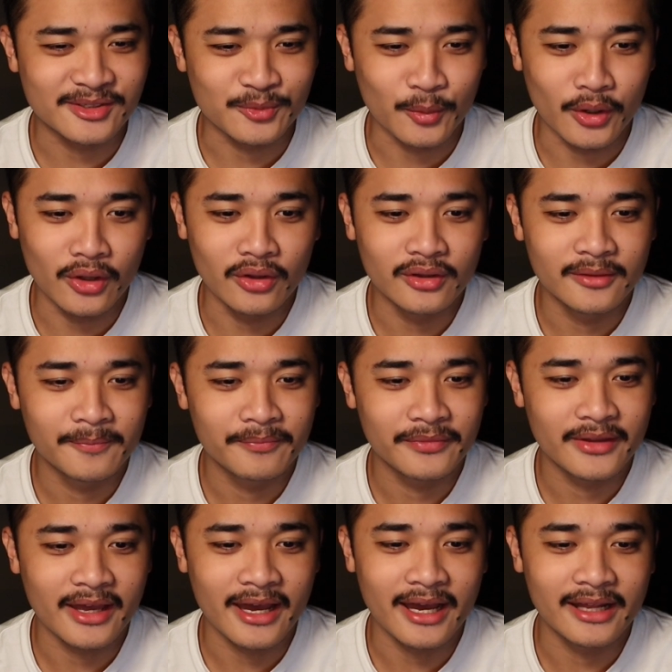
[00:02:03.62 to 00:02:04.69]
as well
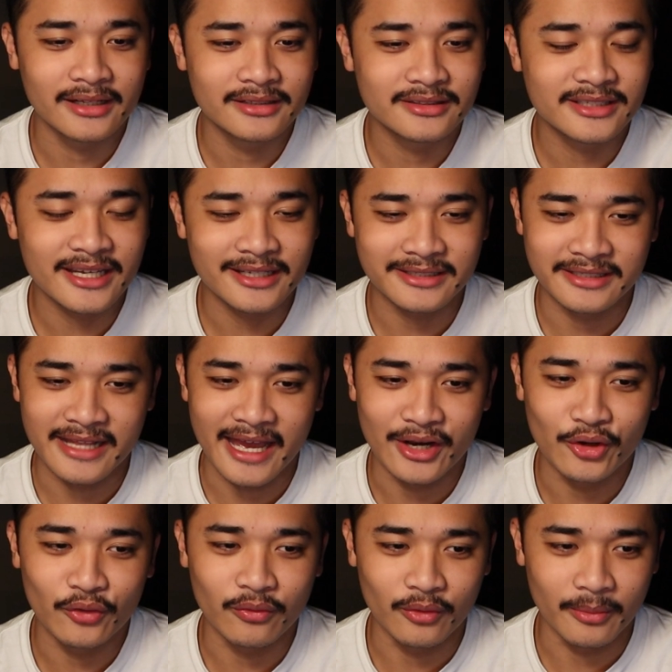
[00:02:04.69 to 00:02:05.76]
that takes
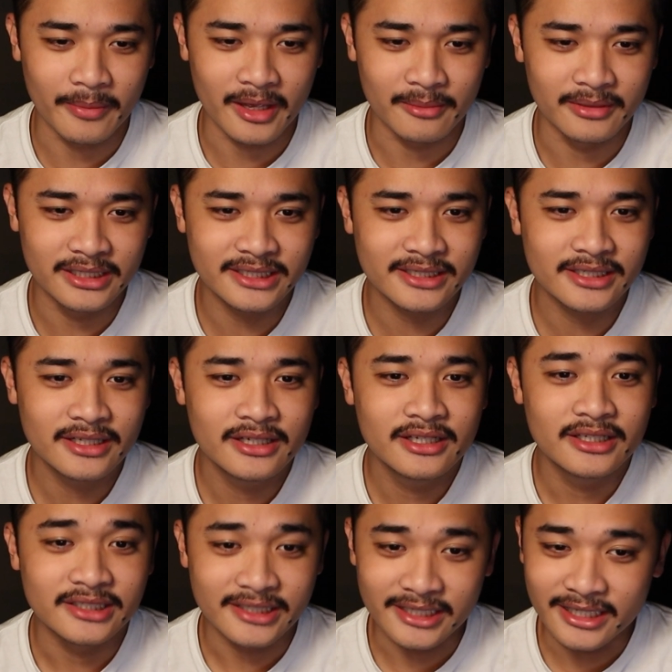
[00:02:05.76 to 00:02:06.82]
Nano for payments.
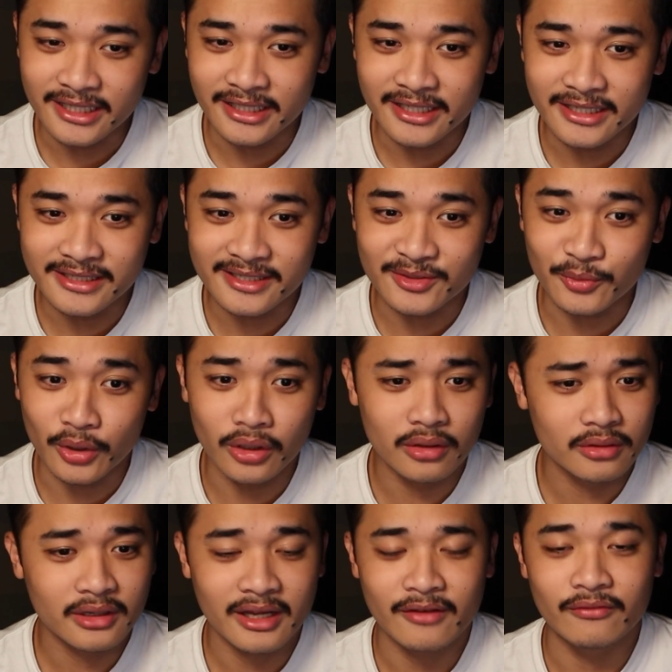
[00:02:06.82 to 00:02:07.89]
CD Keys as
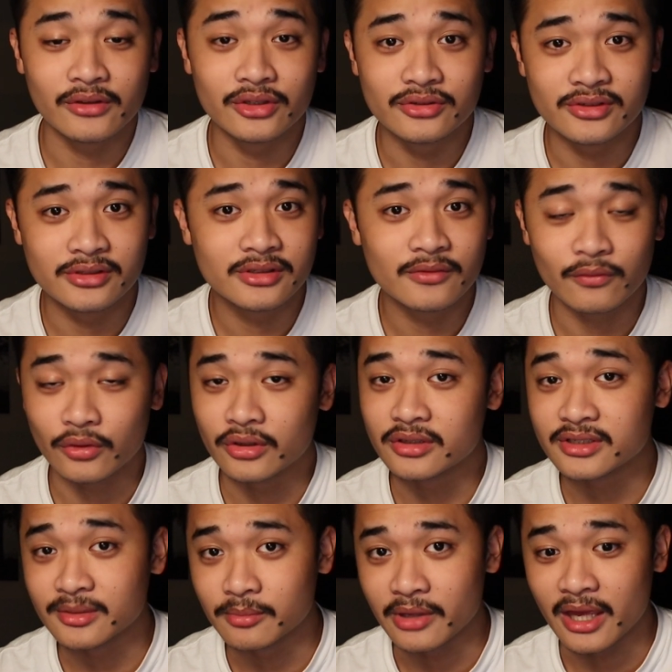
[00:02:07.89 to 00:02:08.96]
well, I've used for
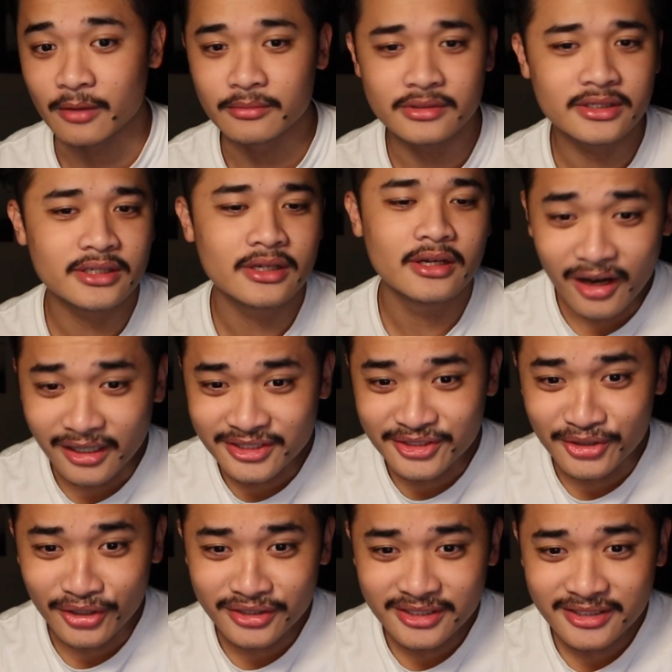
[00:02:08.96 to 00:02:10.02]
some games. Hot
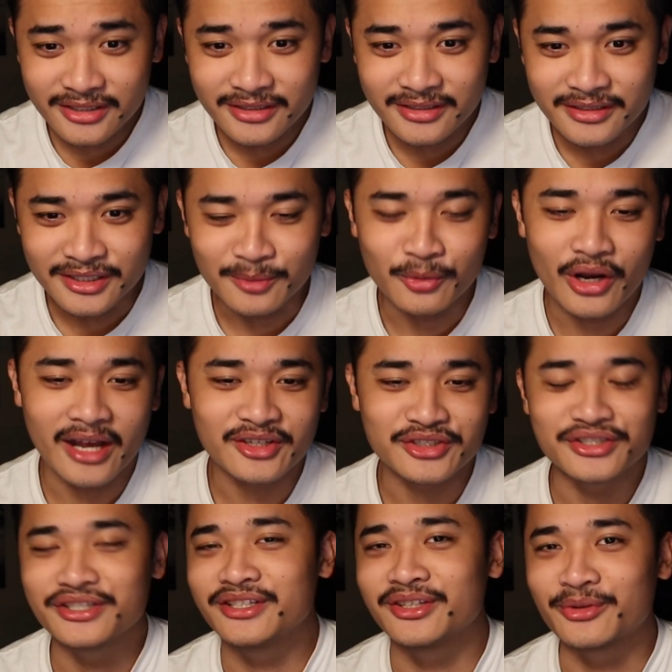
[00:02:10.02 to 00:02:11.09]
Sauce. Someone
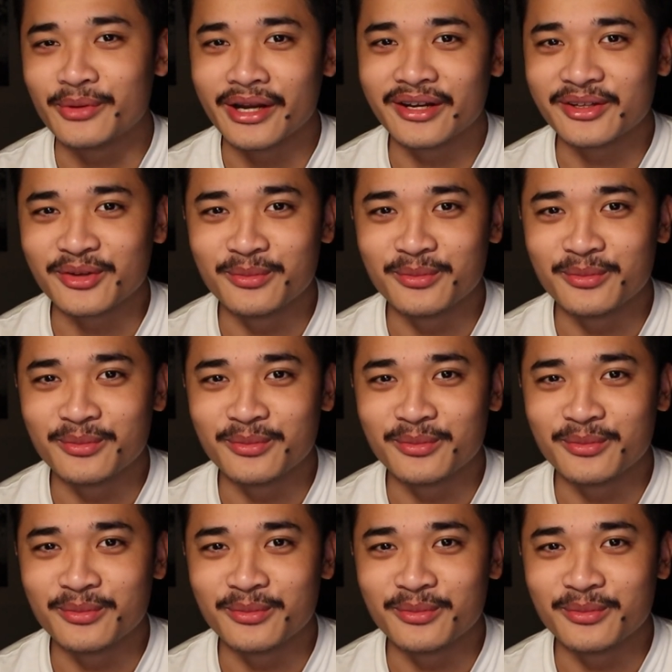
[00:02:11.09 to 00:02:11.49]
actually in the Reddit